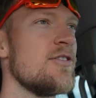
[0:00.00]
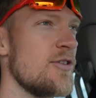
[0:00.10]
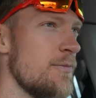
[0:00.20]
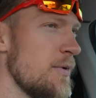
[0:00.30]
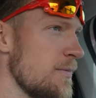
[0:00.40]

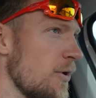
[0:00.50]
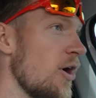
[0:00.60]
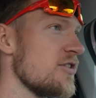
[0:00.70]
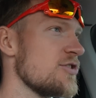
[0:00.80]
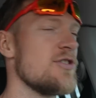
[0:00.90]
Some people,
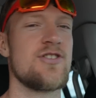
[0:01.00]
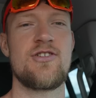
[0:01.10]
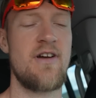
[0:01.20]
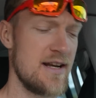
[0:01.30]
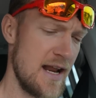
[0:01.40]
oh, so there's
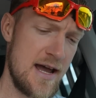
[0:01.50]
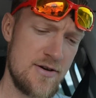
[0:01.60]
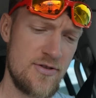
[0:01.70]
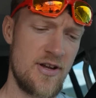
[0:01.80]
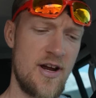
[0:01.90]
right
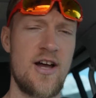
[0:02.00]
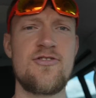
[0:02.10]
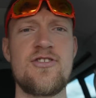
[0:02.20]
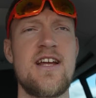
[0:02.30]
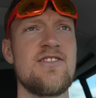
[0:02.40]
now the
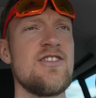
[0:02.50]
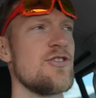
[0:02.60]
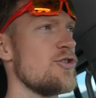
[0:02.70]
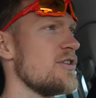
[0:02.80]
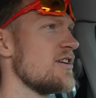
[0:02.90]
under 19s are
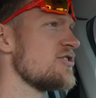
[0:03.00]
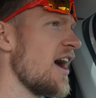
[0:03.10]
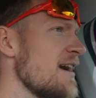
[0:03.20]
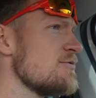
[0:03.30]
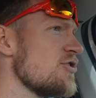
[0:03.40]
doing their
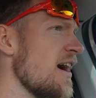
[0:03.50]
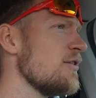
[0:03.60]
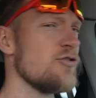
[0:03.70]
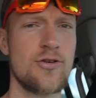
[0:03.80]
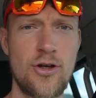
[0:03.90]
time trial,
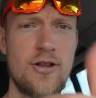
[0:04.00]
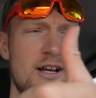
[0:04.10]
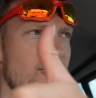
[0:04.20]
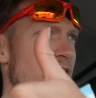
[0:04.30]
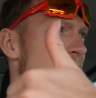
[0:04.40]
so good
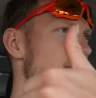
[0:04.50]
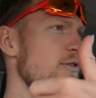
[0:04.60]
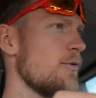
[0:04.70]
luck to them if you're,